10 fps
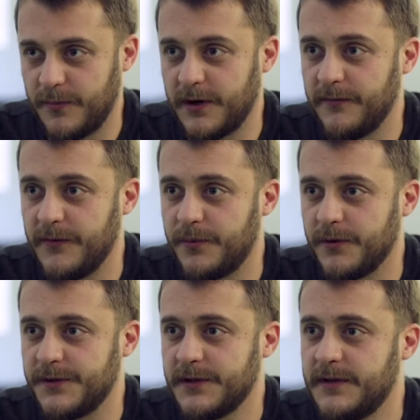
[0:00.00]
part of the
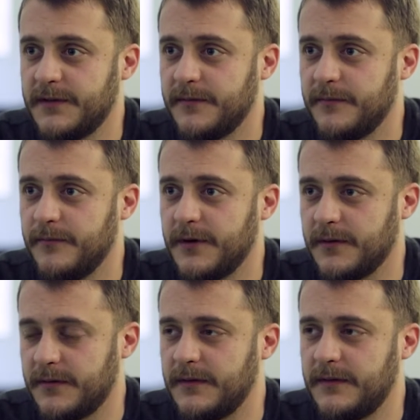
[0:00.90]
project,
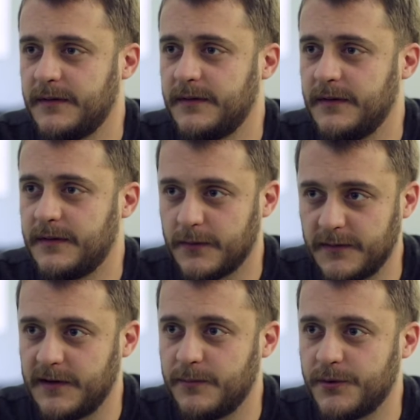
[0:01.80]
because it's
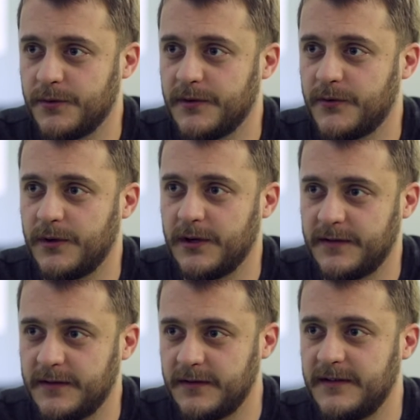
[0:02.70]
conceptual as well as
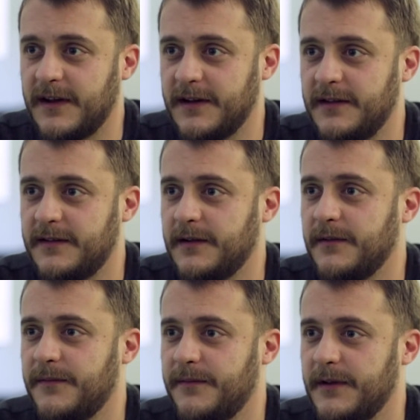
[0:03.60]
the design
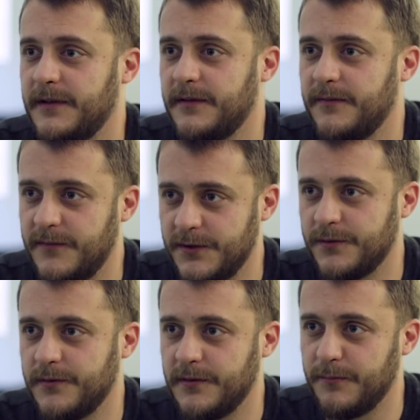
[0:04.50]
itself and the
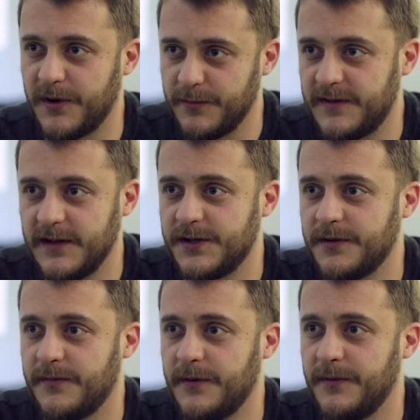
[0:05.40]
visual implementation
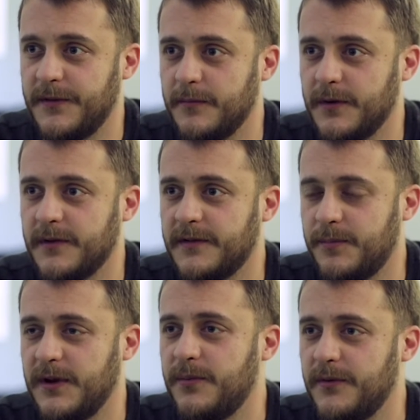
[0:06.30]
of everything, because the
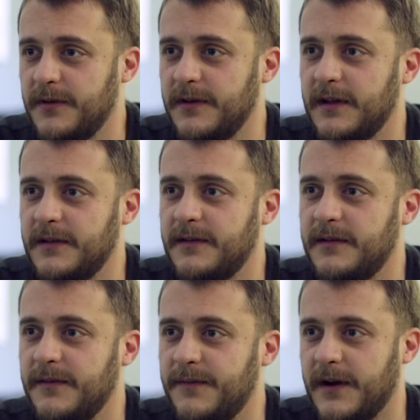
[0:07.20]
paper in the end
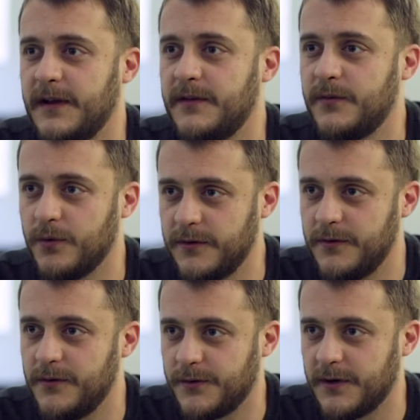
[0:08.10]
defines what
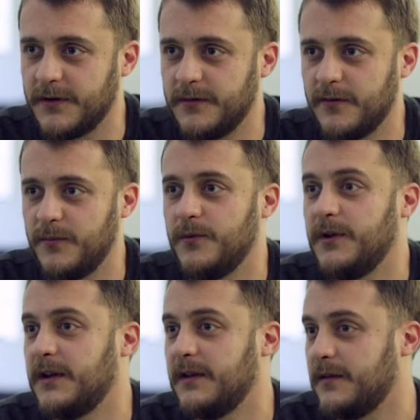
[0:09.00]
you're trying to
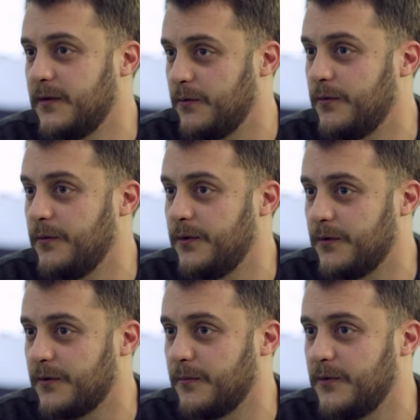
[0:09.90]
communicate and who you're
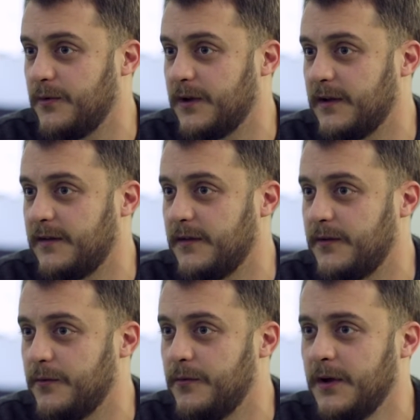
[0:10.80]
communicating
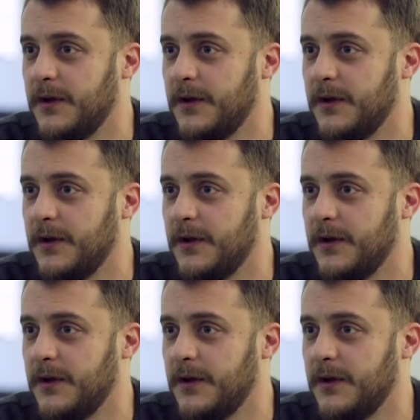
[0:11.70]
to.